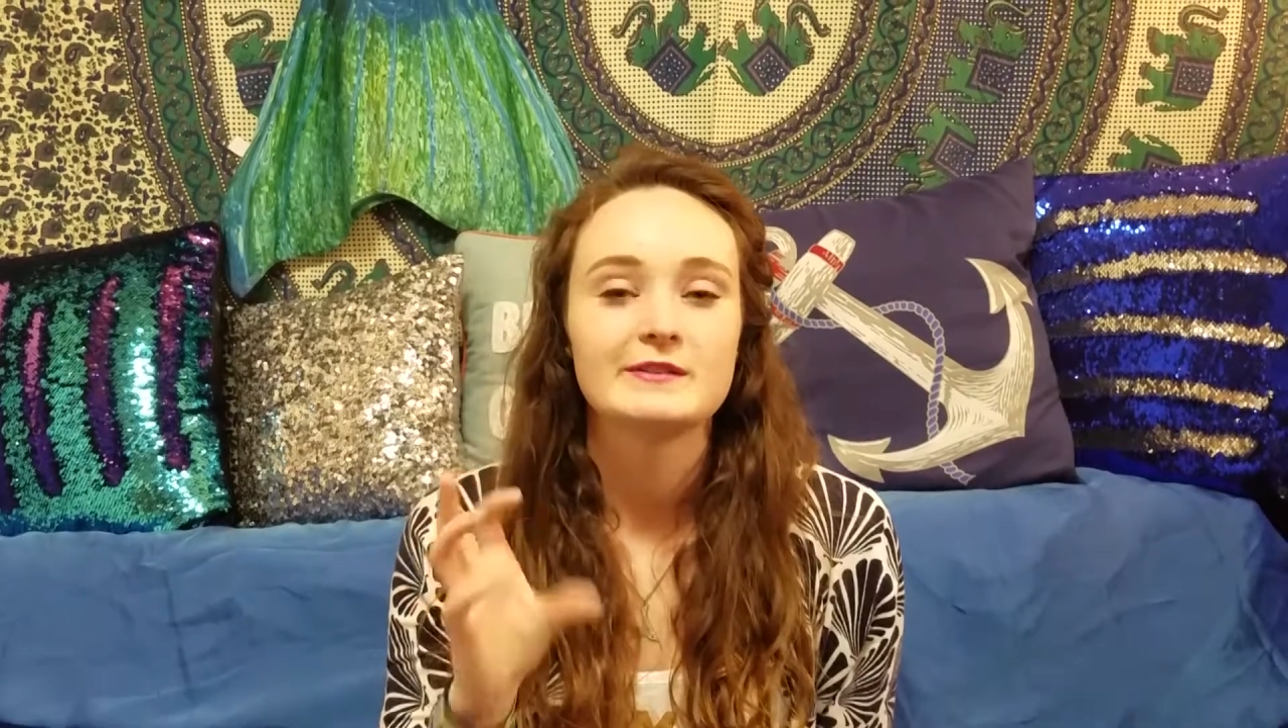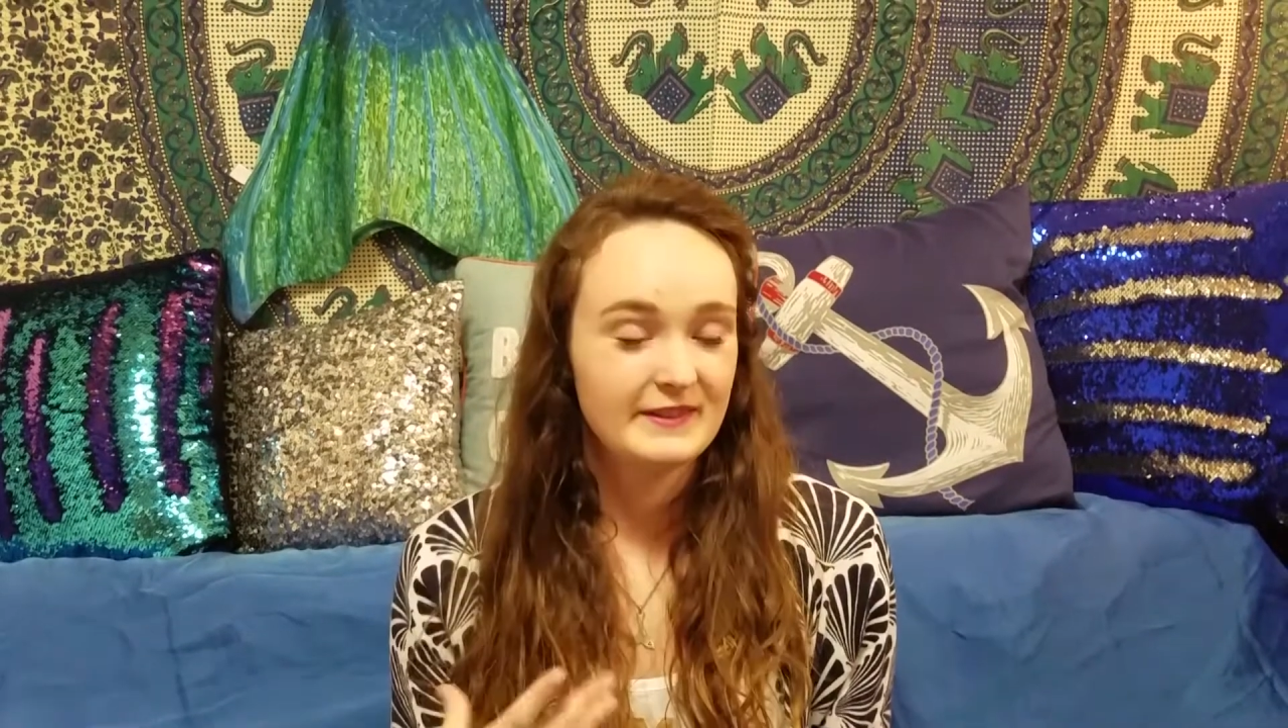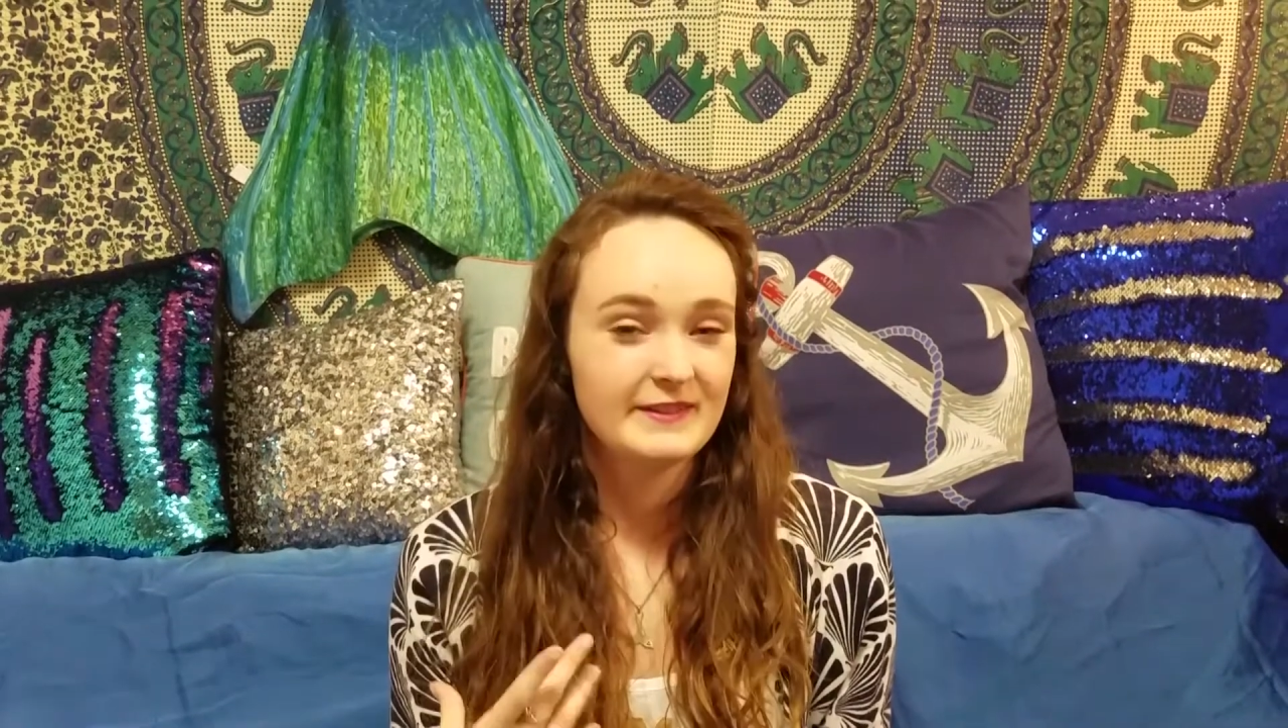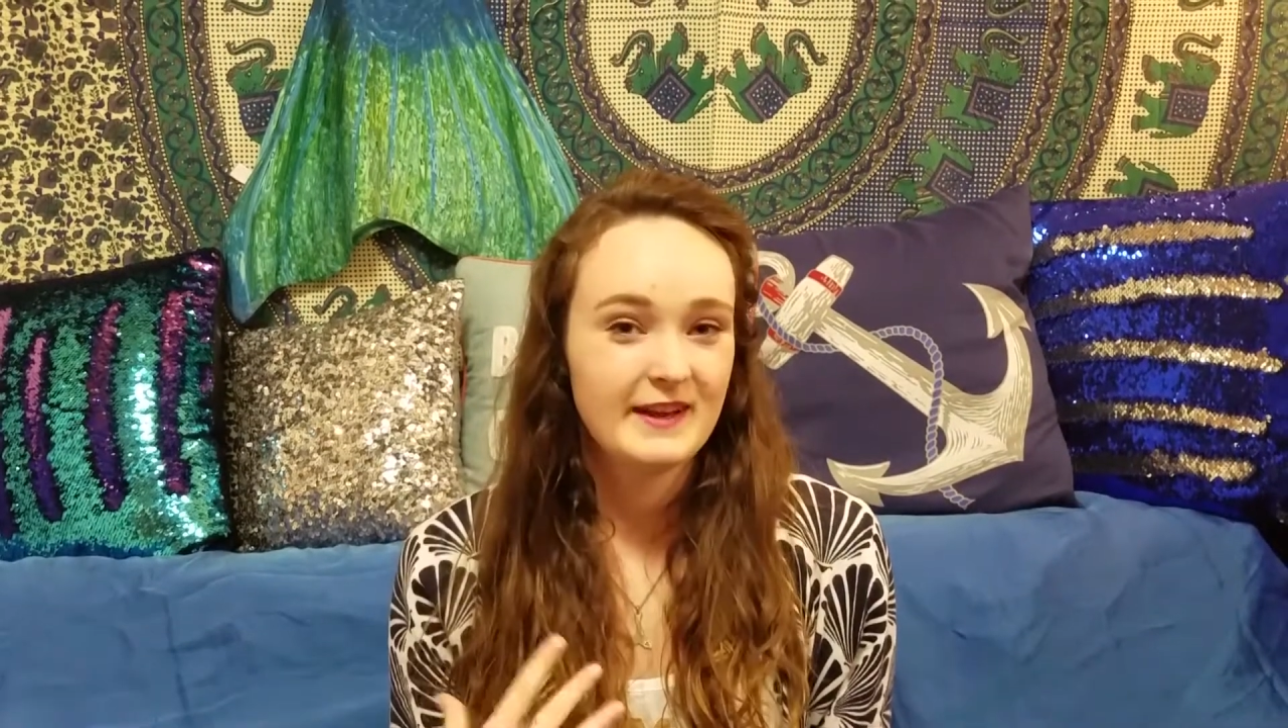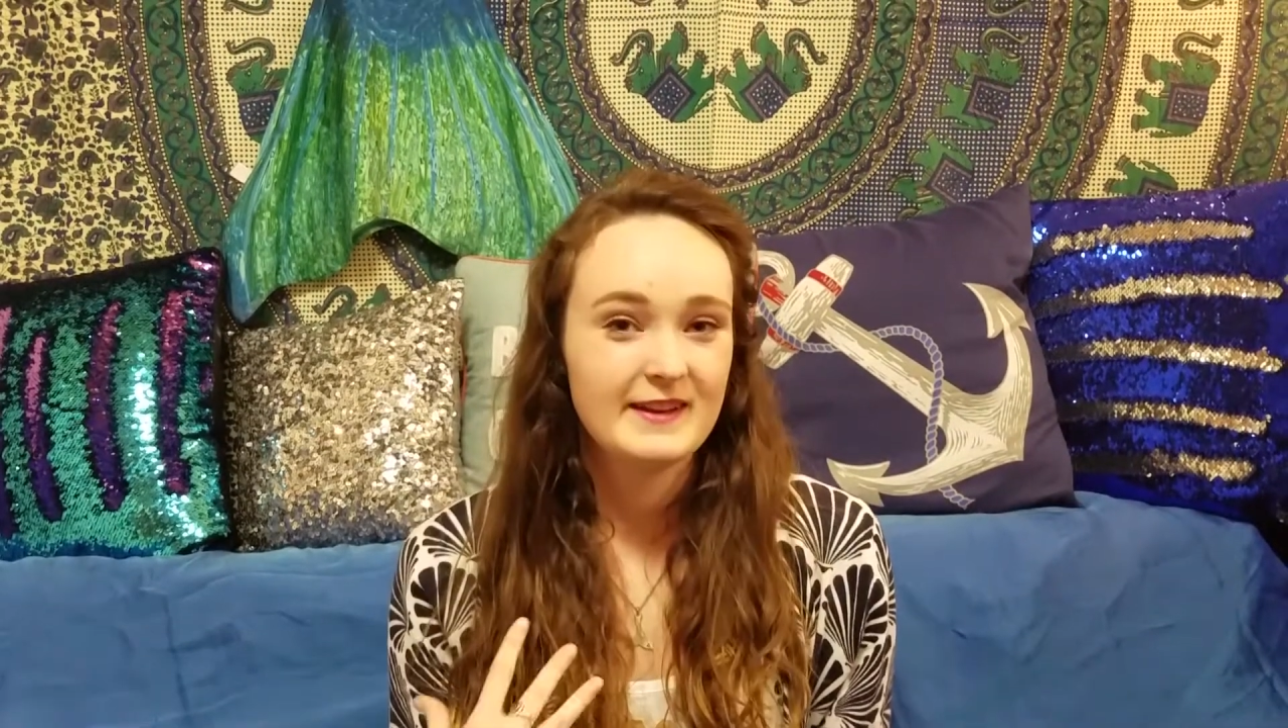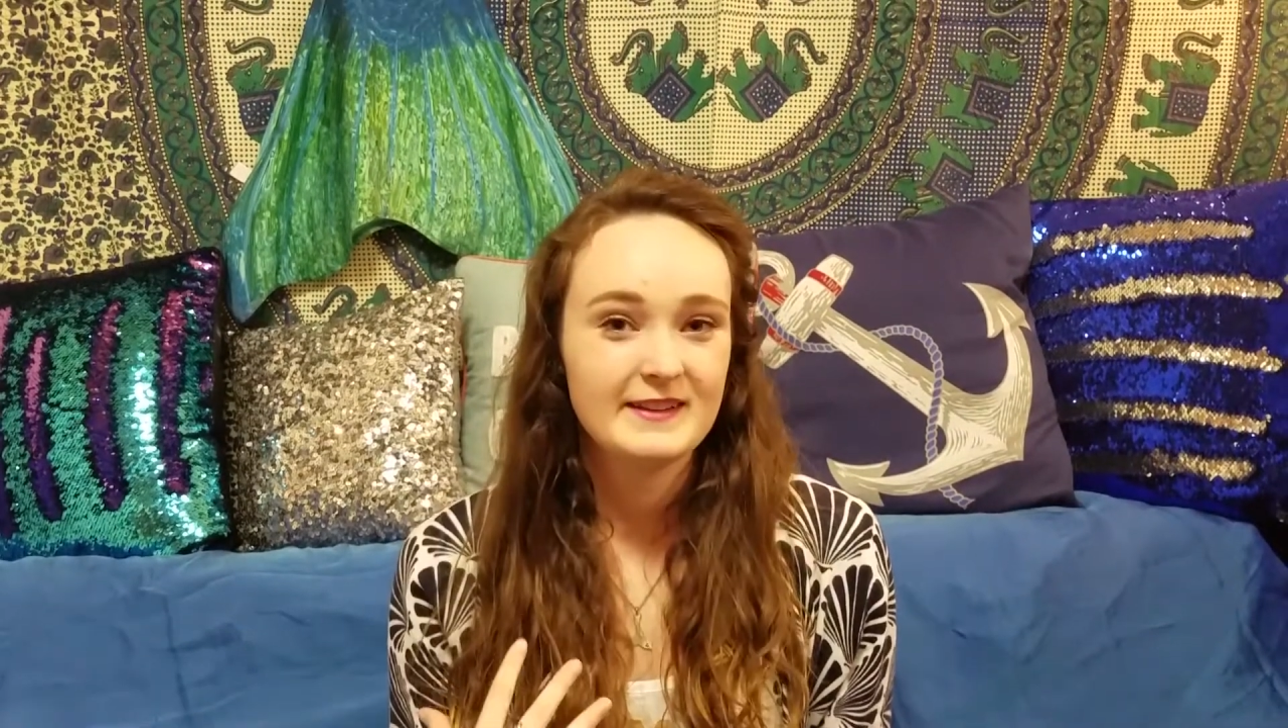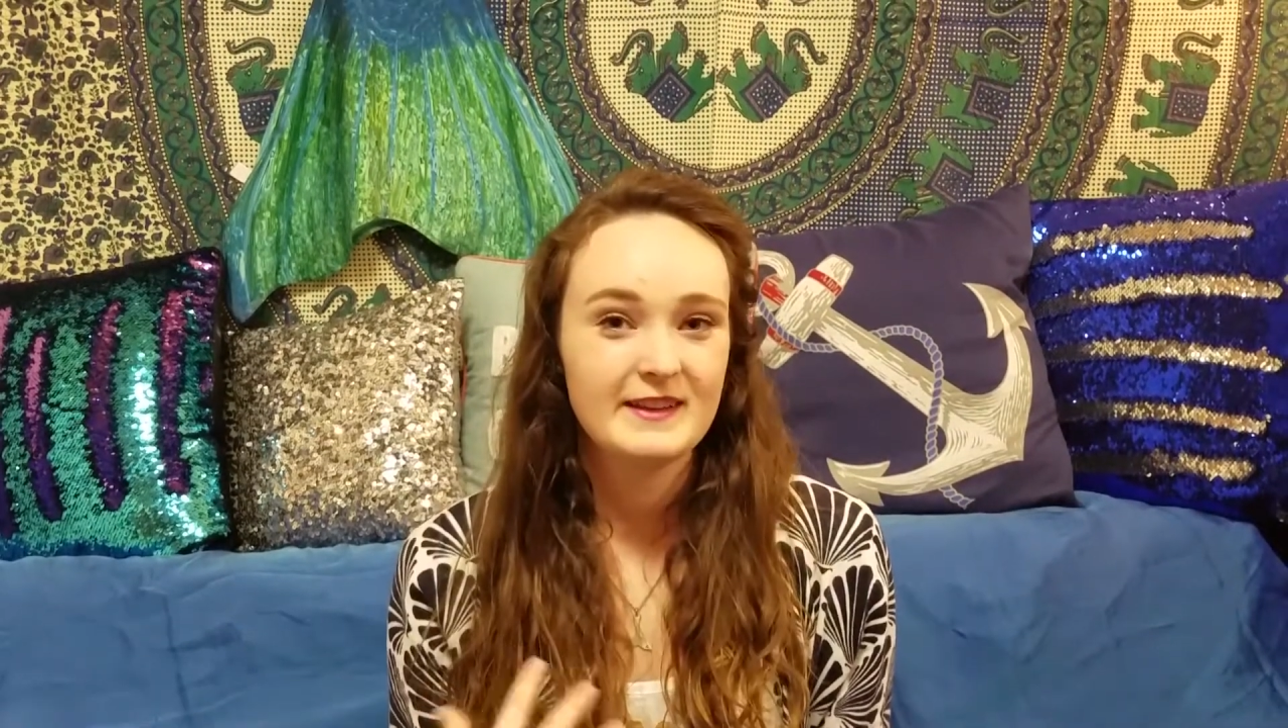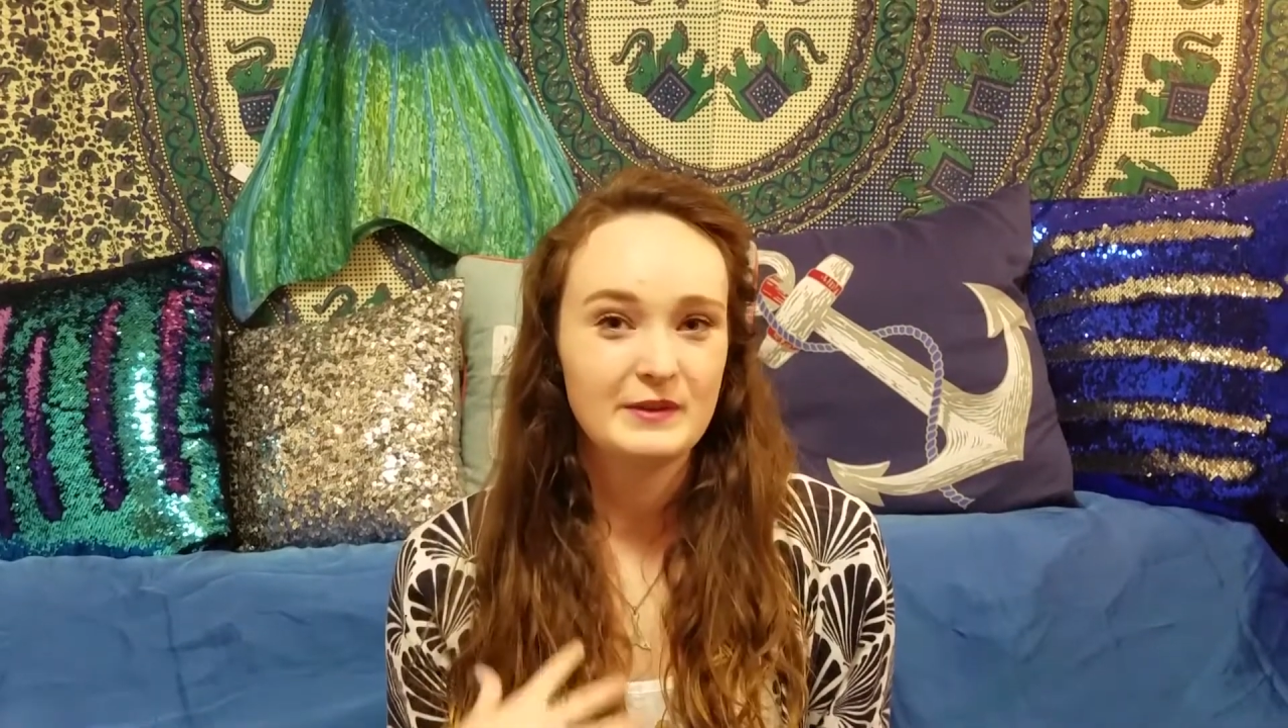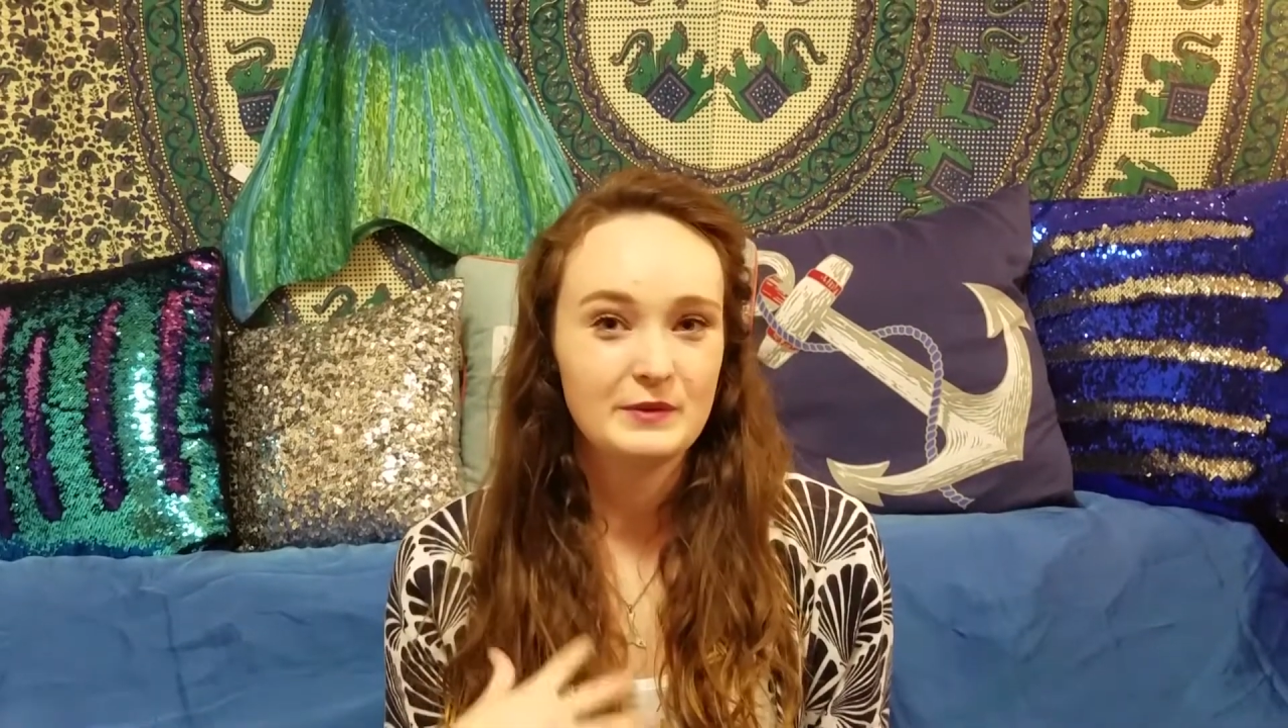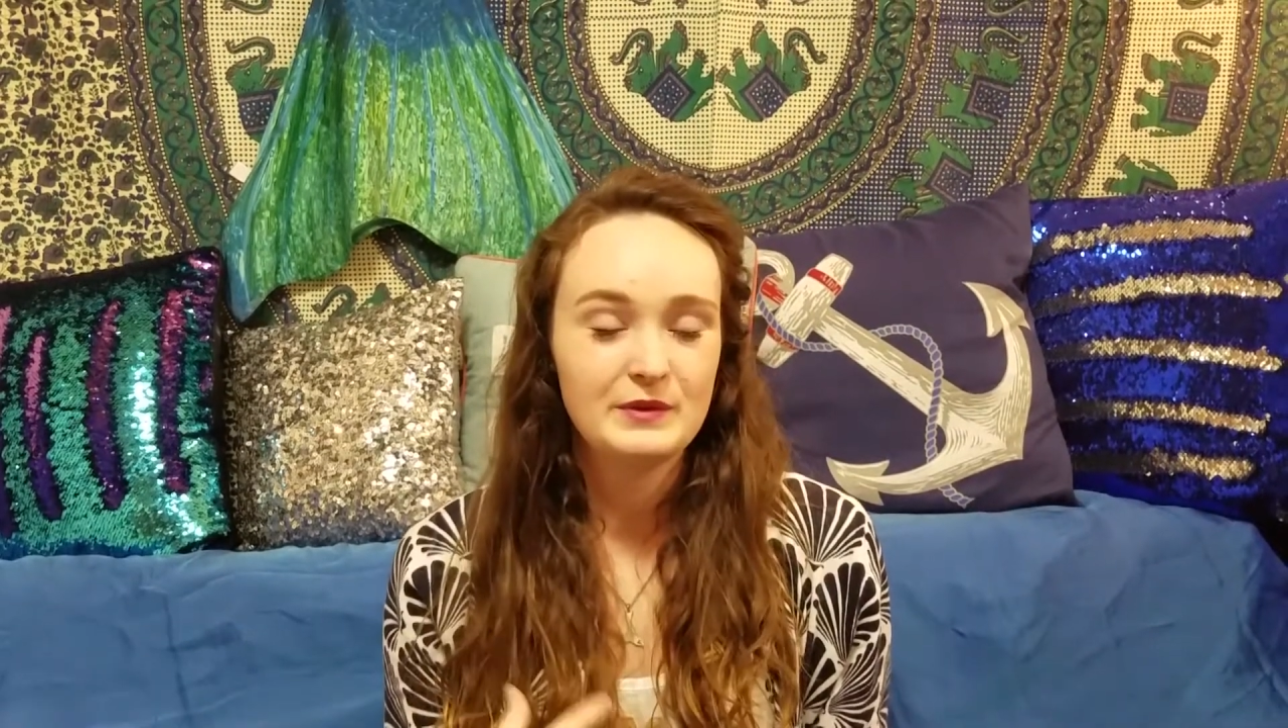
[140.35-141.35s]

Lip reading: This will kind of get you